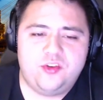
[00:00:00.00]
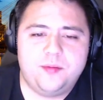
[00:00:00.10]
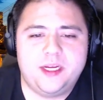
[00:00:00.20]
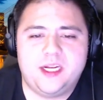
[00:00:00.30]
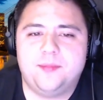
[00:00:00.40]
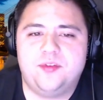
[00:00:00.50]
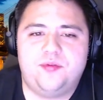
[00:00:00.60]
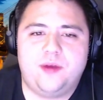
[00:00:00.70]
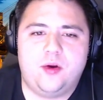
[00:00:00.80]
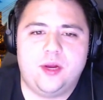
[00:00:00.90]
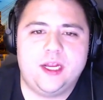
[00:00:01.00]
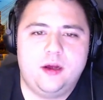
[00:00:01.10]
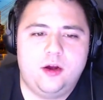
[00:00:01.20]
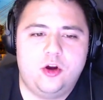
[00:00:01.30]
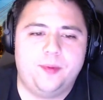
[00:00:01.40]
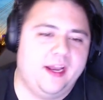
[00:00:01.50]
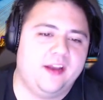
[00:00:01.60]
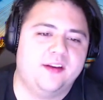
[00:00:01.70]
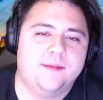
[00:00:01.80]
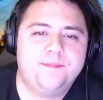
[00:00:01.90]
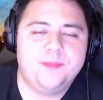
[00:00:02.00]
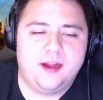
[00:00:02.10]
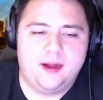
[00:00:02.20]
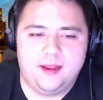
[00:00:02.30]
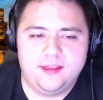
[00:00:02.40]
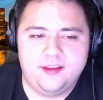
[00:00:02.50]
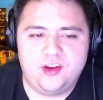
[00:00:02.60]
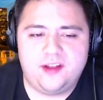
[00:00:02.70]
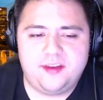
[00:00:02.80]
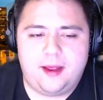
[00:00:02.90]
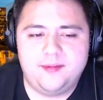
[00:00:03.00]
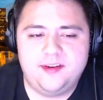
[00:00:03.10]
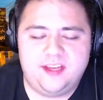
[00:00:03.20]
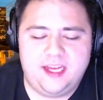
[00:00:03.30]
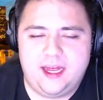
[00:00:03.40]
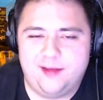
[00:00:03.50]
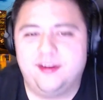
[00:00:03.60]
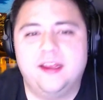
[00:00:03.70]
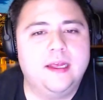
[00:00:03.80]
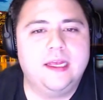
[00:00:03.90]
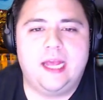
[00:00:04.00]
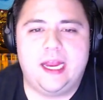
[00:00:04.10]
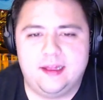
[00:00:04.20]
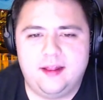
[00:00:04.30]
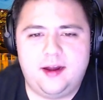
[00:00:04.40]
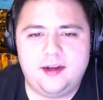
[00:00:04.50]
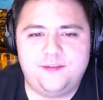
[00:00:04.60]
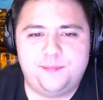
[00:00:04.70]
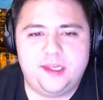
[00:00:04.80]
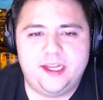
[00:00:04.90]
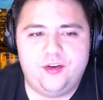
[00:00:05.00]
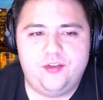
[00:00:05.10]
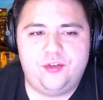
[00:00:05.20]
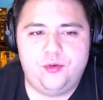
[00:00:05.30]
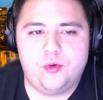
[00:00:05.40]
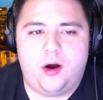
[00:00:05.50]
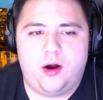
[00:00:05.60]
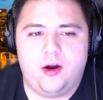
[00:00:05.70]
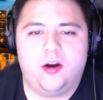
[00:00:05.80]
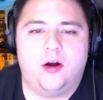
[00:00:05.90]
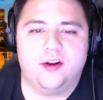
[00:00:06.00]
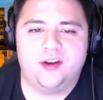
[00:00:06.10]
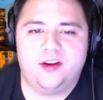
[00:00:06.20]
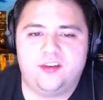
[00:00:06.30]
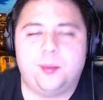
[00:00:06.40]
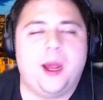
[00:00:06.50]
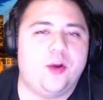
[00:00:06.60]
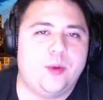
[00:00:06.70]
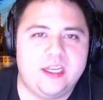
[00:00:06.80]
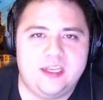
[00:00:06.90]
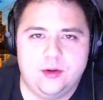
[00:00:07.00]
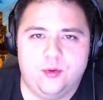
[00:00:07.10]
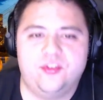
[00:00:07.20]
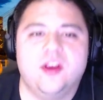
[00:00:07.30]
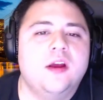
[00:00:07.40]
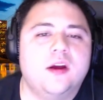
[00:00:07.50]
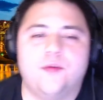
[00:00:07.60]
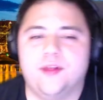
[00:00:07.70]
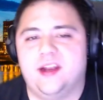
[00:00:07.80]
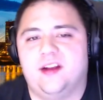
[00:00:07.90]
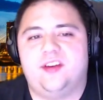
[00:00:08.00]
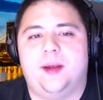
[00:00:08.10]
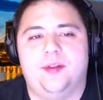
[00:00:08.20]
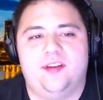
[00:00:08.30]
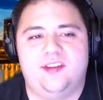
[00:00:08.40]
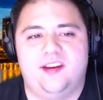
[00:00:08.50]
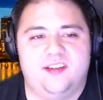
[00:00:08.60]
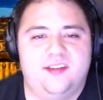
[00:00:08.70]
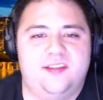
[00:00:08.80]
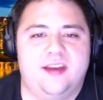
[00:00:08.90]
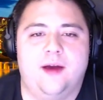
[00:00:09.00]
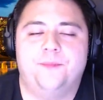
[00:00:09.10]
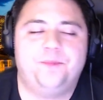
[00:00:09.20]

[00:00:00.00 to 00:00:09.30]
becomes very open-ended. The Jets obviously have a lot of players who are on expiring deals over the next couple of seasons. Now,